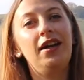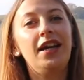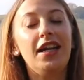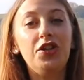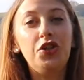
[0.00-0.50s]

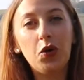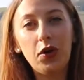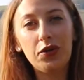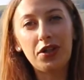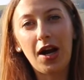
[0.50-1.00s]
enjoy your
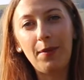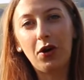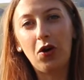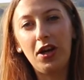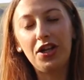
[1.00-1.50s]
time at
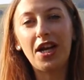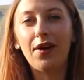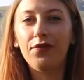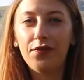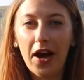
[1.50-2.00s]
college, have
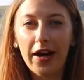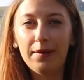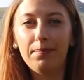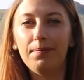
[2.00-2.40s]
fun,